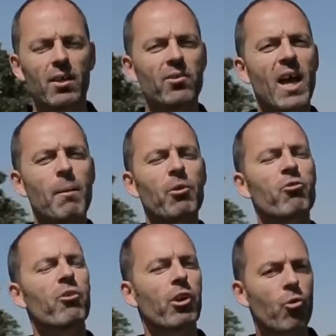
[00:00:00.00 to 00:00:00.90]
Establish
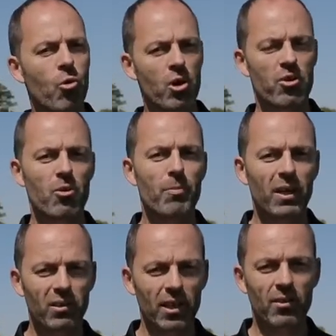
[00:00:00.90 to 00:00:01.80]
and record your
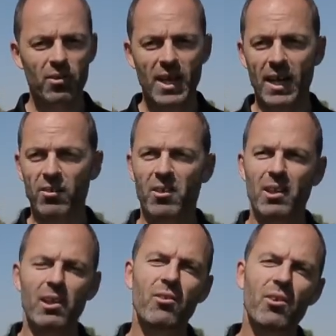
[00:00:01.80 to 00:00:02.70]
baseline stats.
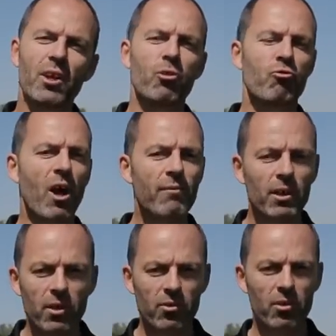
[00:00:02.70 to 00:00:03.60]
Let's say your
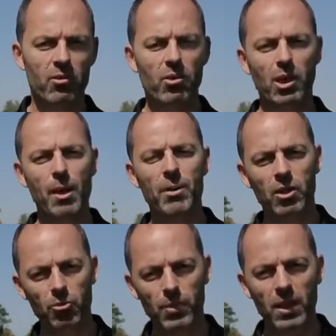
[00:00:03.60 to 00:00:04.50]
driving distance, club
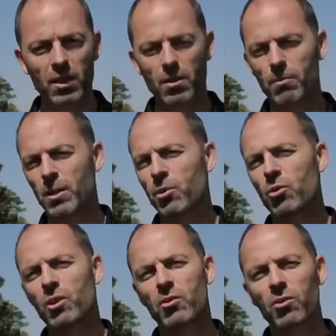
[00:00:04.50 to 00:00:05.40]
head speed, maybe
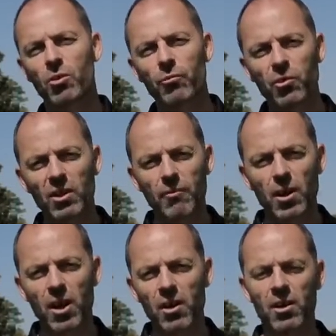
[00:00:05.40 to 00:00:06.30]
your distance of your seven
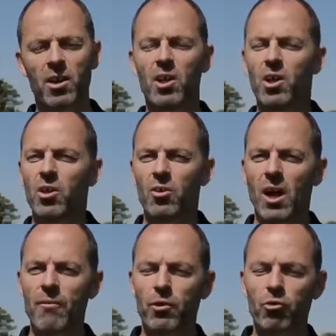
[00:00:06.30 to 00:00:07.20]
iron, your
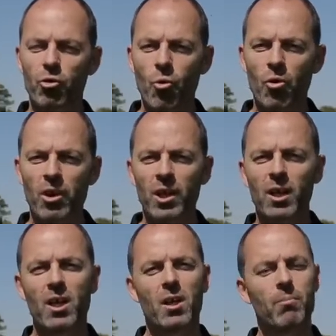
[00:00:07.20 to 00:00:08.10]
average
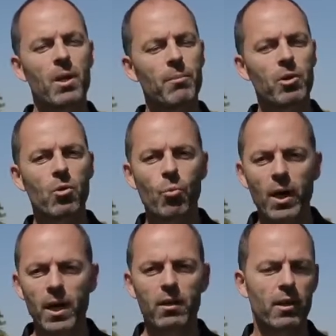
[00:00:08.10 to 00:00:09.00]
scoring, maybe your
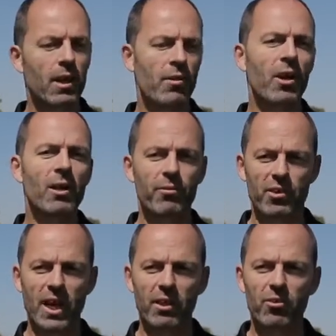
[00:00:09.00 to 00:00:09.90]
weight and other health
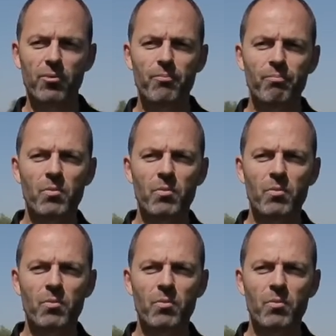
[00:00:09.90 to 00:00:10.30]
stats.